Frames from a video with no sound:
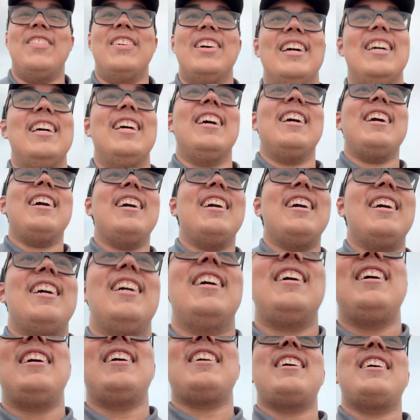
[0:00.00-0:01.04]
but
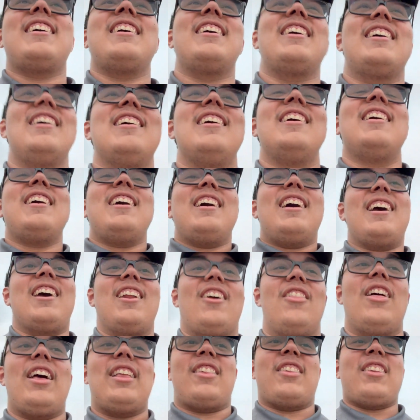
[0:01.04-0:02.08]
you
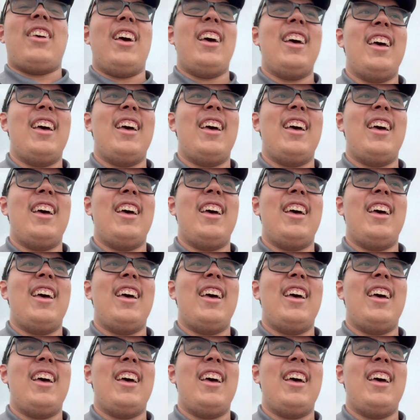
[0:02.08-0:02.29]
know that's